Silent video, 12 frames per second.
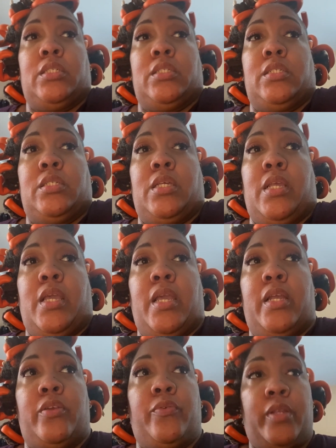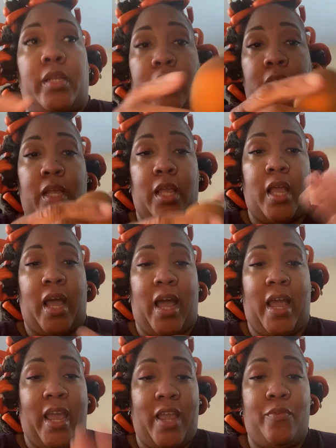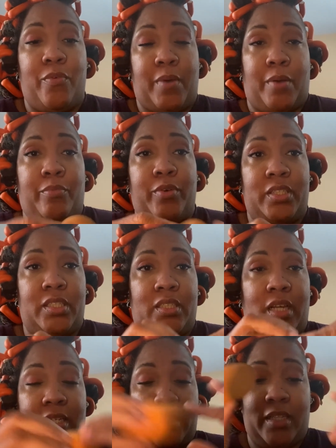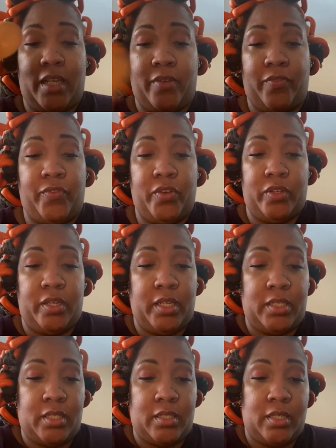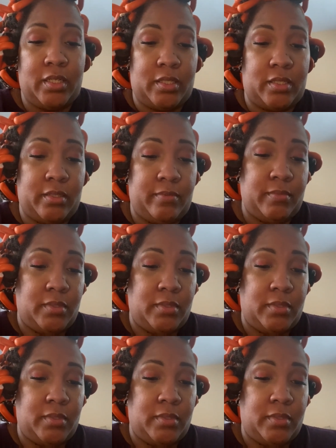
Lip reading: and handle it. I hate when my brushes, I just feel the need to touch them.